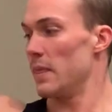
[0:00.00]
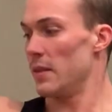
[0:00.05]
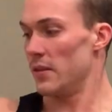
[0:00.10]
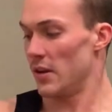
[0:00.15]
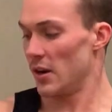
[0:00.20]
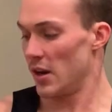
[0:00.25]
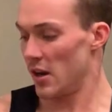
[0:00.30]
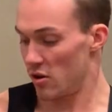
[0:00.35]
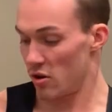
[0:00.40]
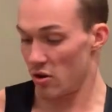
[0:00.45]

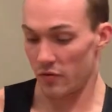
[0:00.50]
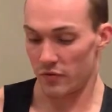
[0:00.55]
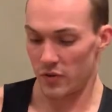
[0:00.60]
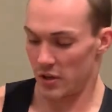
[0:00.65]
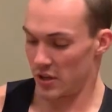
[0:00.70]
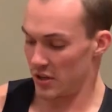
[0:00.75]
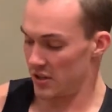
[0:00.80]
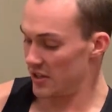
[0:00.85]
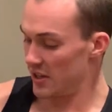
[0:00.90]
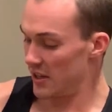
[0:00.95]
I don't know if you
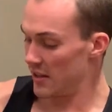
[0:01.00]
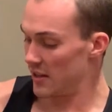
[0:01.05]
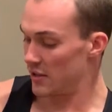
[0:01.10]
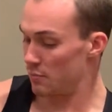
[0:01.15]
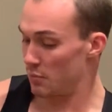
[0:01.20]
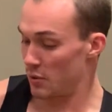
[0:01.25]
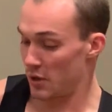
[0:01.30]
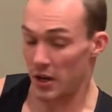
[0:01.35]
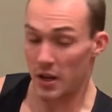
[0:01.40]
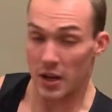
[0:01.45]
can see this,
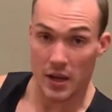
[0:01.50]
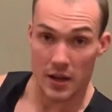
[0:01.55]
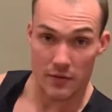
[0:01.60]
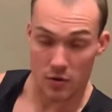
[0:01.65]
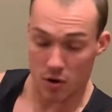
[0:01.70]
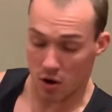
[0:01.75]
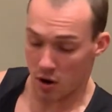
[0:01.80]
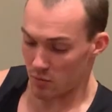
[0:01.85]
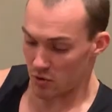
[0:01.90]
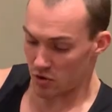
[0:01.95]
but if
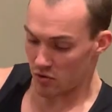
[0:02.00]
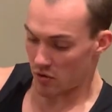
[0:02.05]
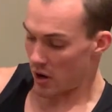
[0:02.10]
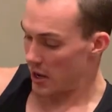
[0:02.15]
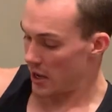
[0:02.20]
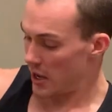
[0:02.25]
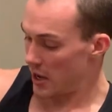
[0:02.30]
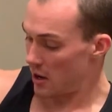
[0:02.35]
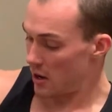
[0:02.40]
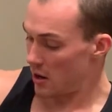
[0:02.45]
your arm is
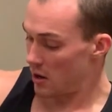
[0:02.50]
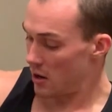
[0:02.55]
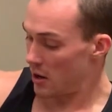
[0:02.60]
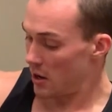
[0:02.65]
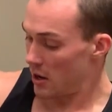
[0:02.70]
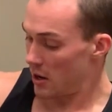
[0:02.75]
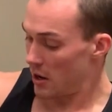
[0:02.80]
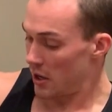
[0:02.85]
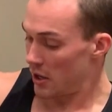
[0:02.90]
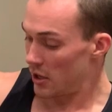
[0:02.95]
right
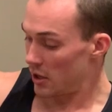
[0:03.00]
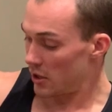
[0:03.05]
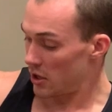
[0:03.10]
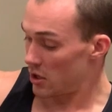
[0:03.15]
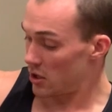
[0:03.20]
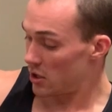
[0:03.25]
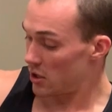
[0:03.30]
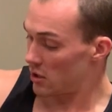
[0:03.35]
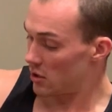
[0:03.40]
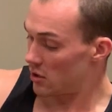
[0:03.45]
here, you
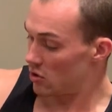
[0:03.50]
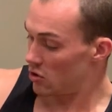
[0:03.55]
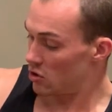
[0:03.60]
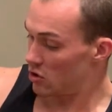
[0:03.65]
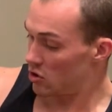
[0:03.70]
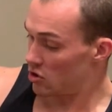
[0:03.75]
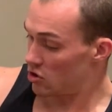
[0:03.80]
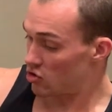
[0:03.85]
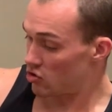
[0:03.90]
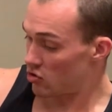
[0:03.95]

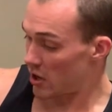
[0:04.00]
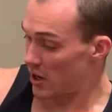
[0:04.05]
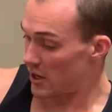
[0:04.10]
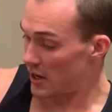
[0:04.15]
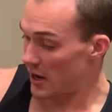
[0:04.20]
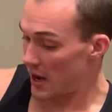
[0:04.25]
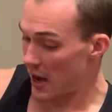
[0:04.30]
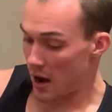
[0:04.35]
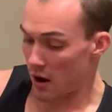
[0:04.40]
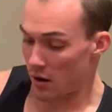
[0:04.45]
can straighten it
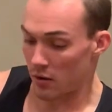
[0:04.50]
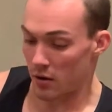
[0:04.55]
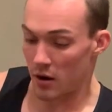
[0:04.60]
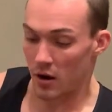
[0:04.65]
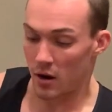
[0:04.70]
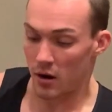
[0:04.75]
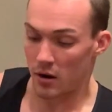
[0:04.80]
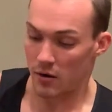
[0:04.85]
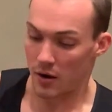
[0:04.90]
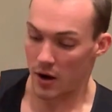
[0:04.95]

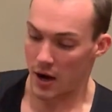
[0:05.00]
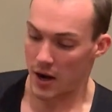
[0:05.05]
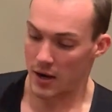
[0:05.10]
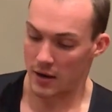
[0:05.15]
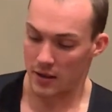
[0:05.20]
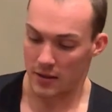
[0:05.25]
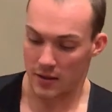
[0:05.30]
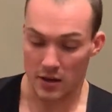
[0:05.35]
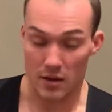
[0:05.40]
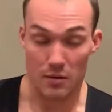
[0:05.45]
out, right?
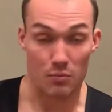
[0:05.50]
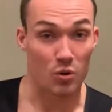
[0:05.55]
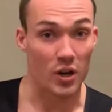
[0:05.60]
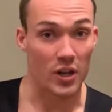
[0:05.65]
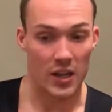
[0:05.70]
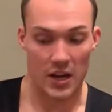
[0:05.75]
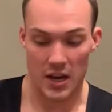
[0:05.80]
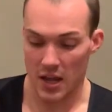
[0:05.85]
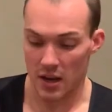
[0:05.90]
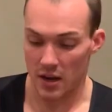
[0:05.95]
And then you bring
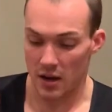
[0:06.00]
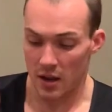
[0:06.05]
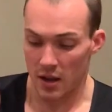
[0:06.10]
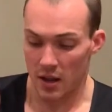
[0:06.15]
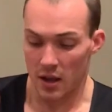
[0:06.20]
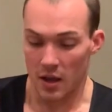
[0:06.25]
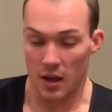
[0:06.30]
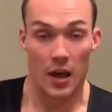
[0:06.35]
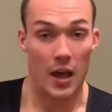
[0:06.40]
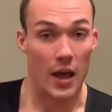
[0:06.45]
it
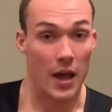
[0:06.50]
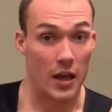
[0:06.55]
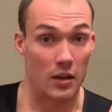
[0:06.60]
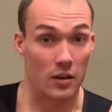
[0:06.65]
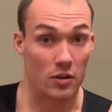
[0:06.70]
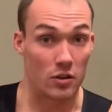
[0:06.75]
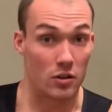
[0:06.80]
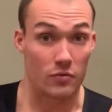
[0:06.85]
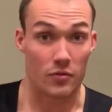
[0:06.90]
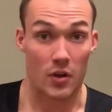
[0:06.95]
in,
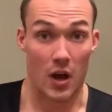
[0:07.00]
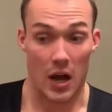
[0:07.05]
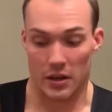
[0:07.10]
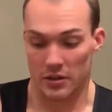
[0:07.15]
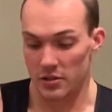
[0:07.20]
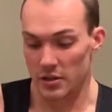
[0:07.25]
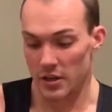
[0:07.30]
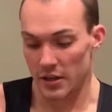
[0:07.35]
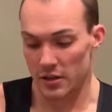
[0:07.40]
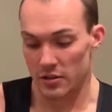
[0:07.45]
and you've got
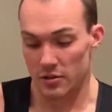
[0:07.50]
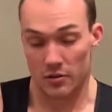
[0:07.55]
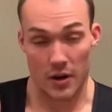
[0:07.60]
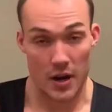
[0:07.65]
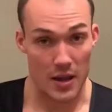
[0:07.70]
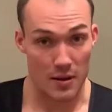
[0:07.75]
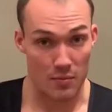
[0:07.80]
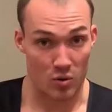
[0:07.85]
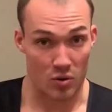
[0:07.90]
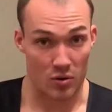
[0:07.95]
6 or
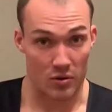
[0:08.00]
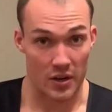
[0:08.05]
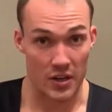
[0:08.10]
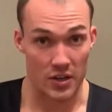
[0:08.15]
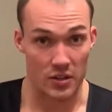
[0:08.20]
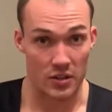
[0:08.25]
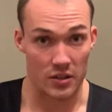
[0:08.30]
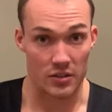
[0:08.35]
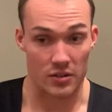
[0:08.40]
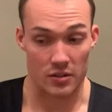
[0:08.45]
8 more
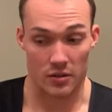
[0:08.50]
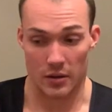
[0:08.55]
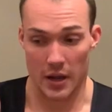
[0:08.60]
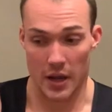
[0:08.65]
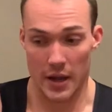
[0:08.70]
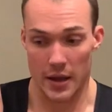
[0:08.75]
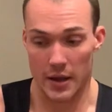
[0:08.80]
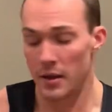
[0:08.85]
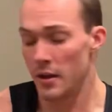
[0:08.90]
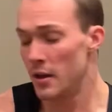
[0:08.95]
inches,
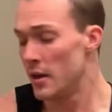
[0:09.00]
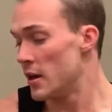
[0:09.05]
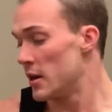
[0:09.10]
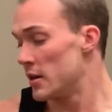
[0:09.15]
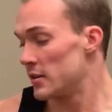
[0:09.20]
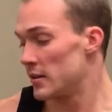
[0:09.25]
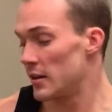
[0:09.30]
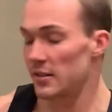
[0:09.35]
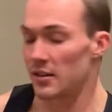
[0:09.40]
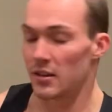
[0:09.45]
okay?
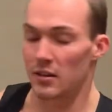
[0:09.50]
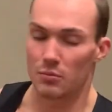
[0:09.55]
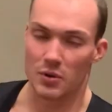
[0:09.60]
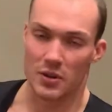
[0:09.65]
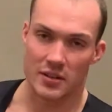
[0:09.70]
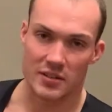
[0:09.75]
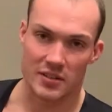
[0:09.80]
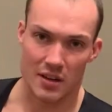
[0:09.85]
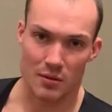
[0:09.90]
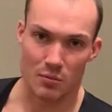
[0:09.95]
So that's gonna be the
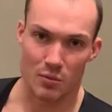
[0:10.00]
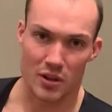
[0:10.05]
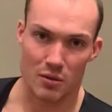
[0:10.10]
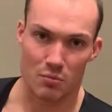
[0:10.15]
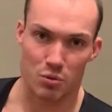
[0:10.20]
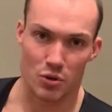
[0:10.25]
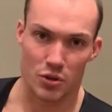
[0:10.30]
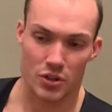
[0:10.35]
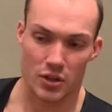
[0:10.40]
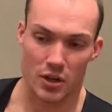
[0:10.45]
same on the
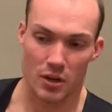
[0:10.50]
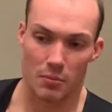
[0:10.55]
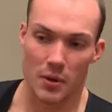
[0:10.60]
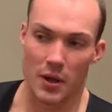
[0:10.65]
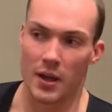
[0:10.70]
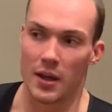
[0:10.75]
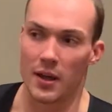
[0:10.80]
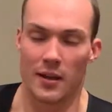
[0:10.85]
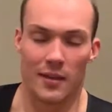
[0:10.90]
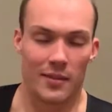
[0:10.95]

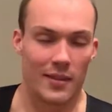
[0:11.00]
push-up.